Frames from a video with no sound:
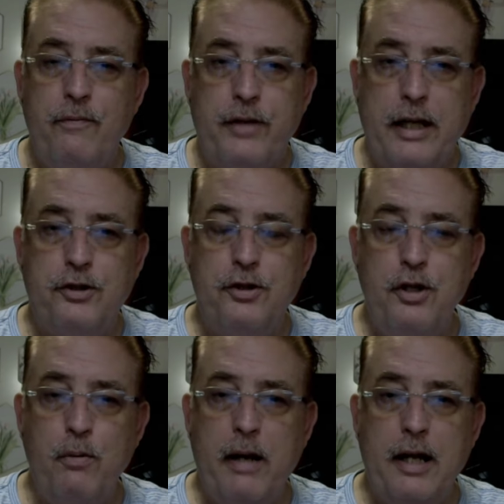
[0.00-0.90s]
gets to the
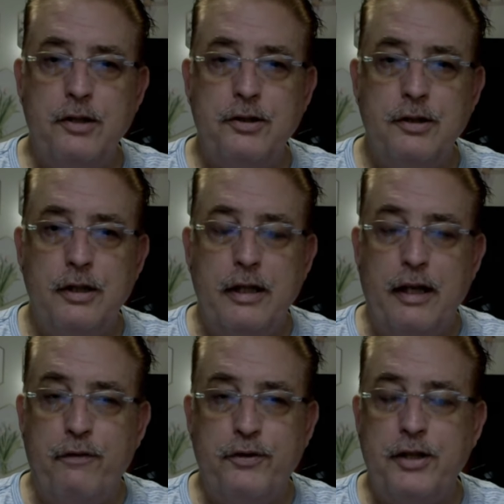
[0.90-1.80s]
U.S.,
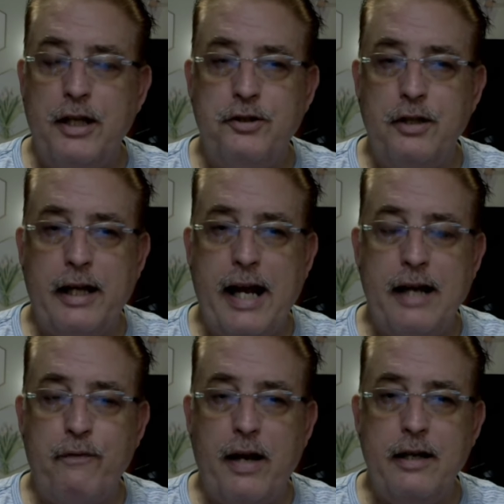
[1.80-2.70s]
and says, I
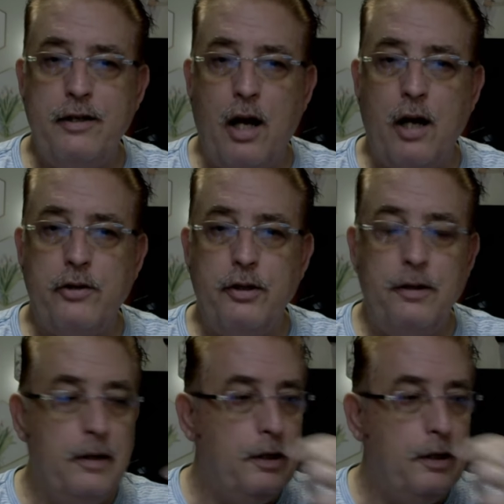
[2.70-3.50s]
can't find a doctor.